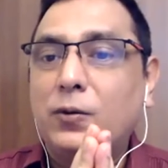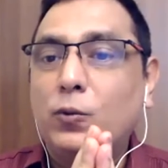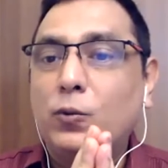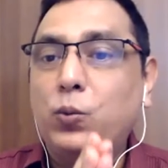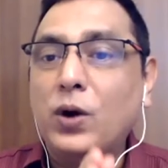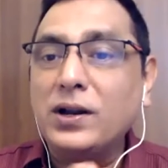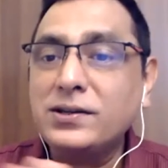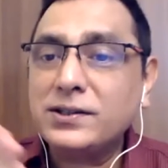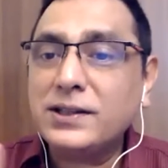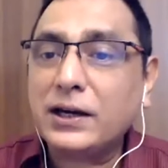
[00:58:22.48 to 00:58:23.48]
Once
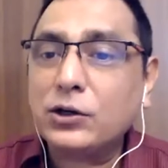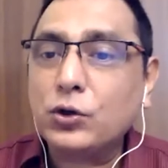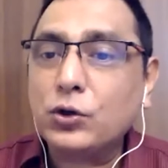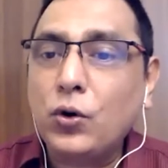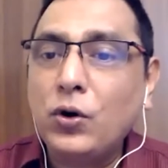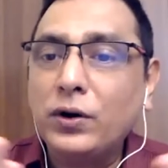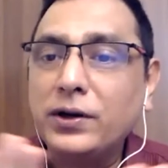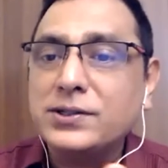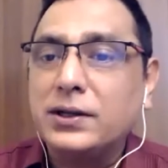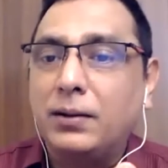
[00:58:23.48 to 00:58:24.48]
that coherency
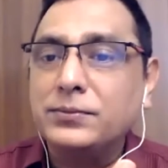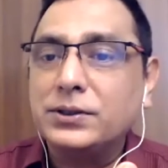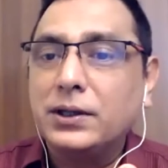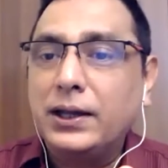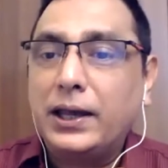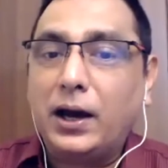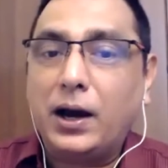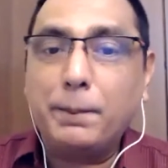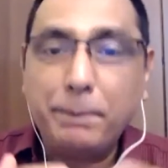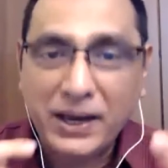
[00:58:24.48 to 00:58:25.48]
comes,
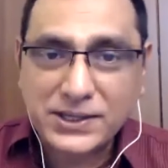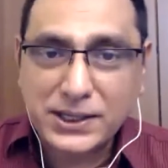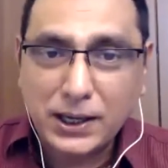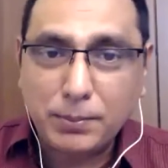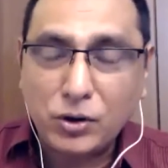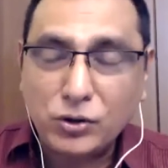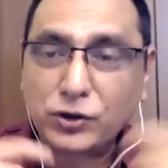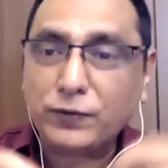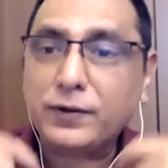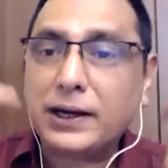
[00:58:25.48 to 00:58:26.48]
amazing amount
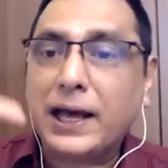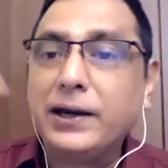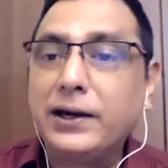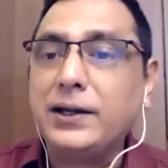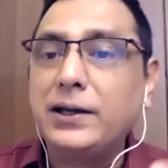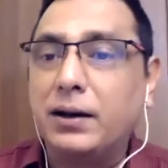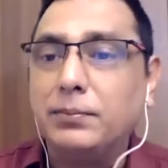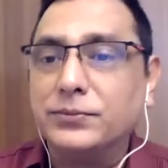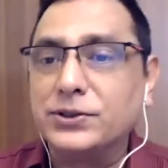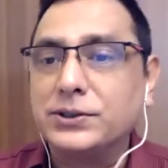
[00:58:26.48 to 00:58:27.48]
of clarity
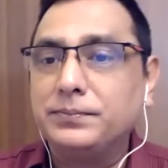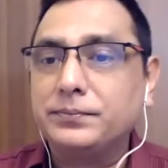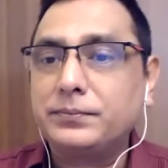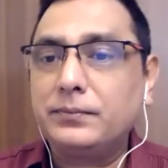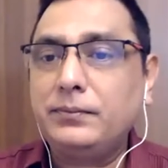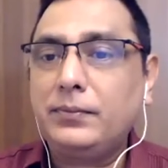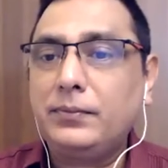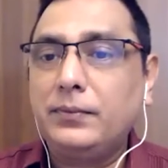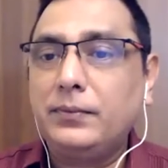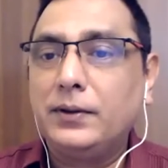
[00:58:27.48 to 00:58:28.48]
comes
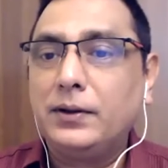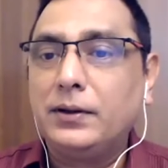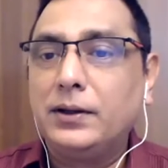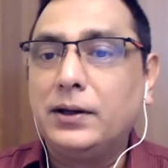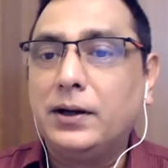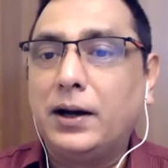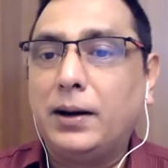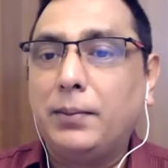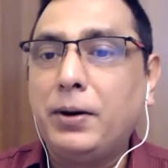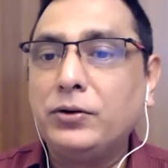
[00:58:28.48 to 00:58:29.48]
about the
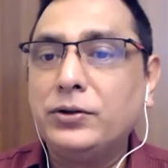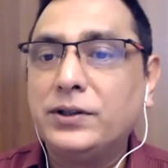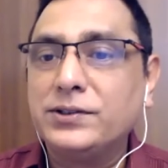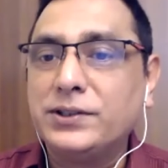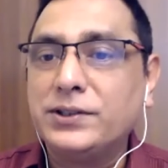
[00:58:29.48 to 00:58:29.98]
self and the self